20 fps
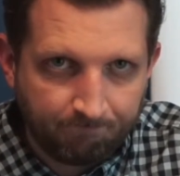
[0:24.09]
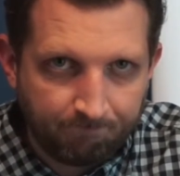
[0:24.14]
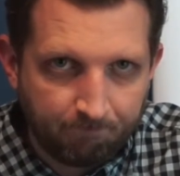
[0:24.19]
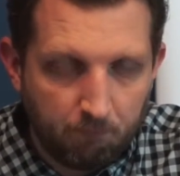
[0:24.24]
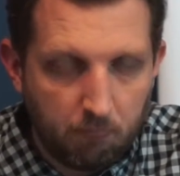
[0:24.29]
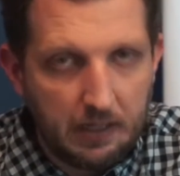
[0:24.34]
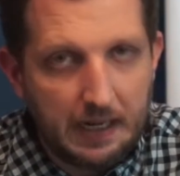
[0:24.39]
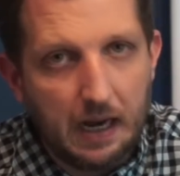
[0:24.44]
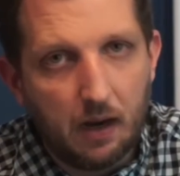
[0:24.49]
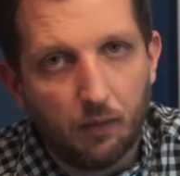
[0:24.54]

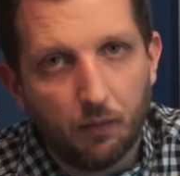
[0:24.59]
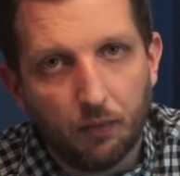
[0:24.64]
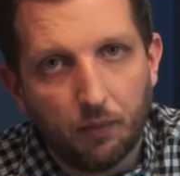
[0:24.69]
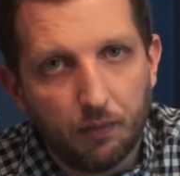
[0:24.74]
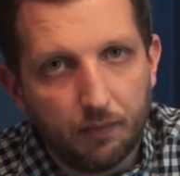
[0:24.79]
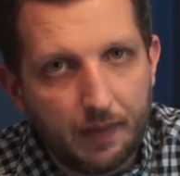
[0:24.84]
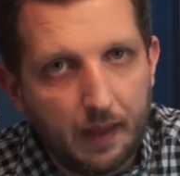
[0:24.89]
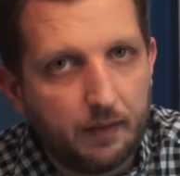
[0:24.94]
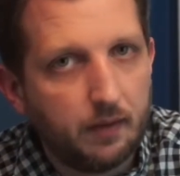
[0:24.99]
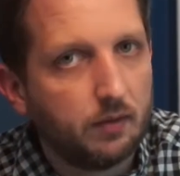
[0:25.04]
But now,
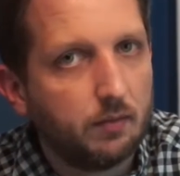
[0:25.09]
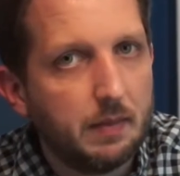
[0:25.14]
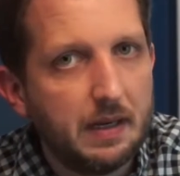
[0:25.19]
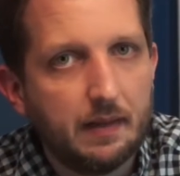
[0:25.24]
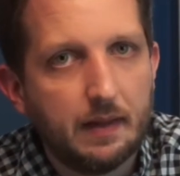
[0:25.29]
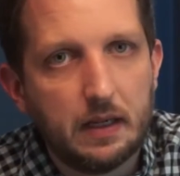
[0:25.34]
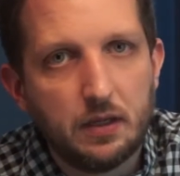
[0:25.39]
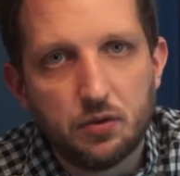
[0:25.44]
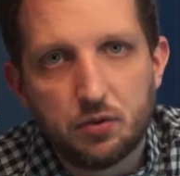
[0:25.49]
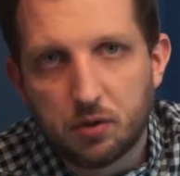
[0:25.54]
that doesn't mean
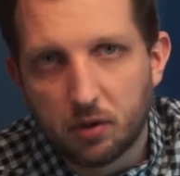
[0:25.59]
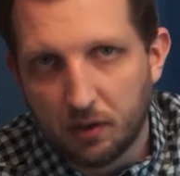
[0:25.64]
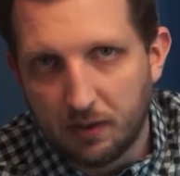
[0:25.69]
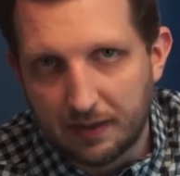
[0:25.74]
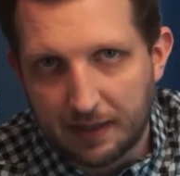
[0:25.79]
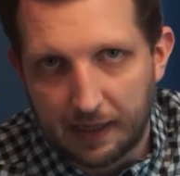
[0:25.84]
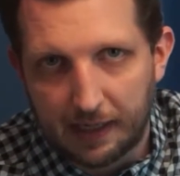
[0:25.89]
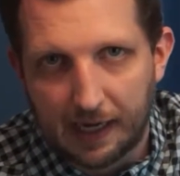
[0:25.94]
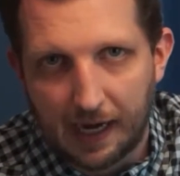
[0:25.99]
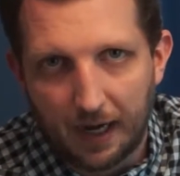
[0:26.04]
that you shouldn't
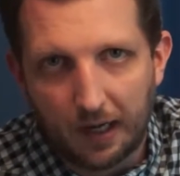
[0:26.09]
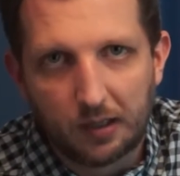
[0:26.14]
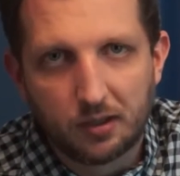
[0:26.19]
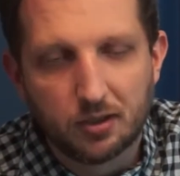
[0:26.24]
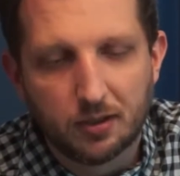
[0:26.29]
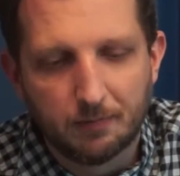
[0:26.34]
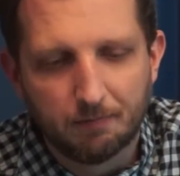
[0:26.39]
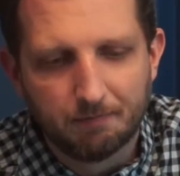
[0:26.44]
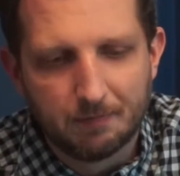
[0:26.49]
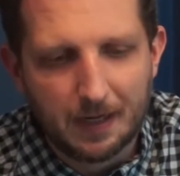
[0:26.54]
take
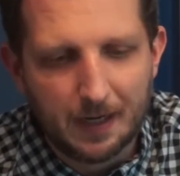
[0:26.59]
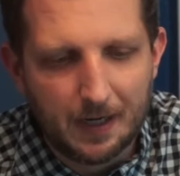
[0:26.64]
action.